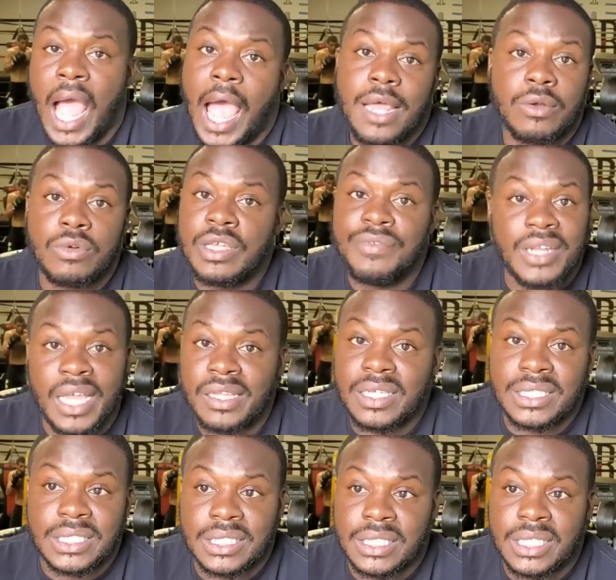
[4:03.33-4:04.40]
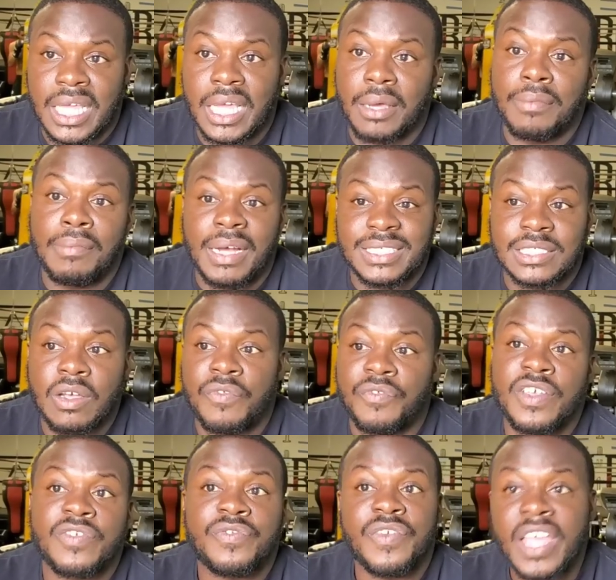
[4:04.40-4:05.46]
I don't even like to think of
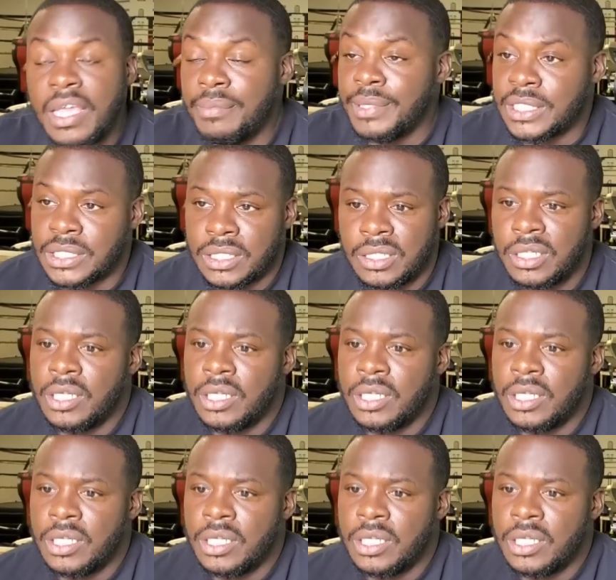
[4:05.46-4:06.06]
myself as famous.